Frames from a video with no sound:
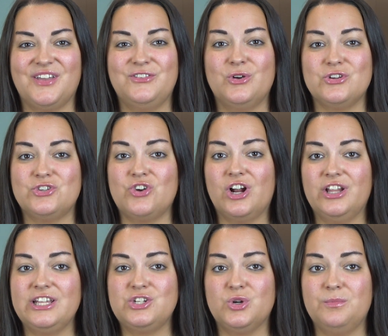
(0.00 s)
If you are
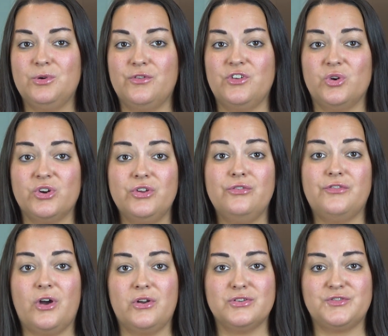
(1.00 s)
struggling to remove your nude
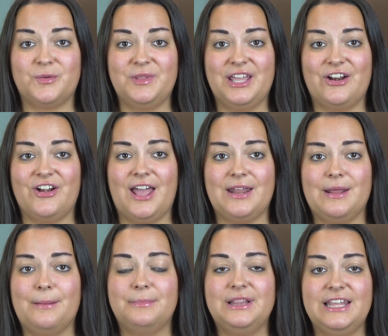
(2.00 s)
photos from the internet,
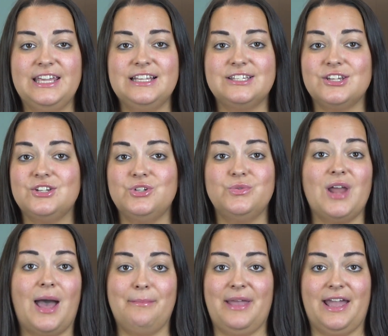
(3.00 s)
please do
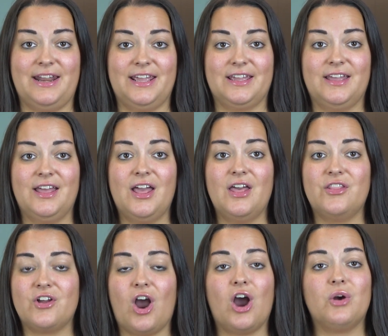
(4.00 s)
not panic.
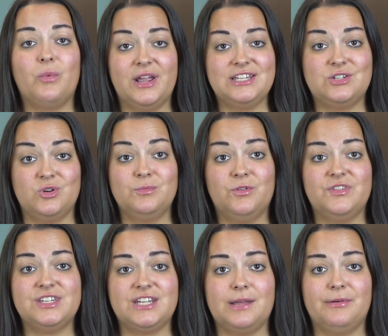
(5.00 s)
There are ways to
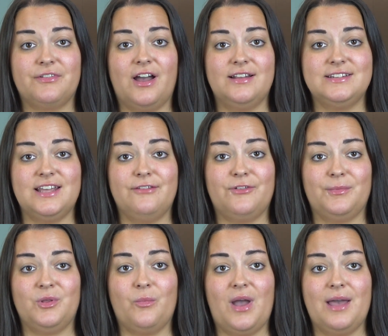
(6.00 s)
remove this type of content
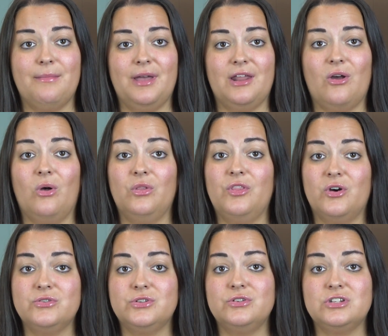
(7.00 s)
from the web and hold
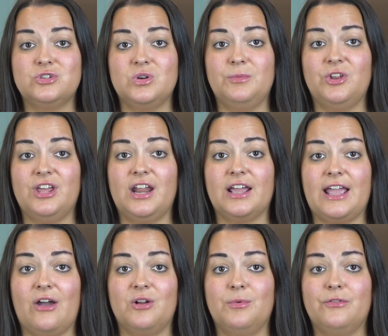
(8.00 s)
those who distribute it
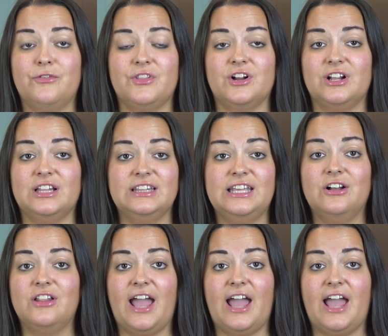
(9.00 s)
accountable for their illegal